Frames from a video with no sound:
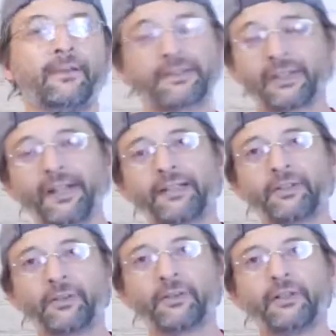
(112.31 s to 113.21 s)
It was kind of
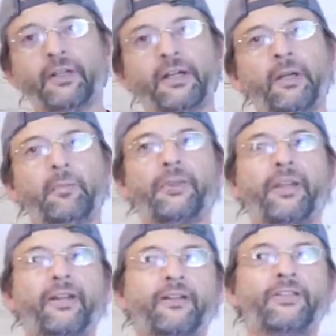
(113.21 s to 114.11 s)
cool, but
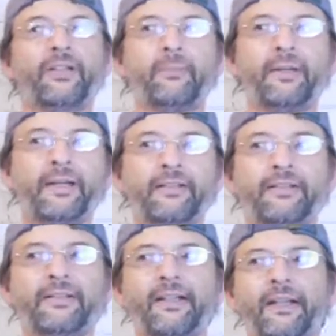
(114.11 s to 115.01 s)
then on some
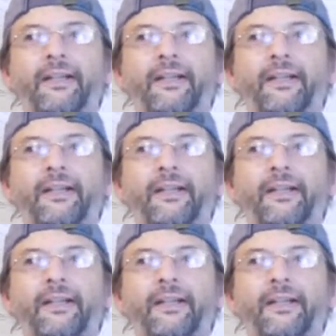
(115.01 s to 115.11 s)
ends,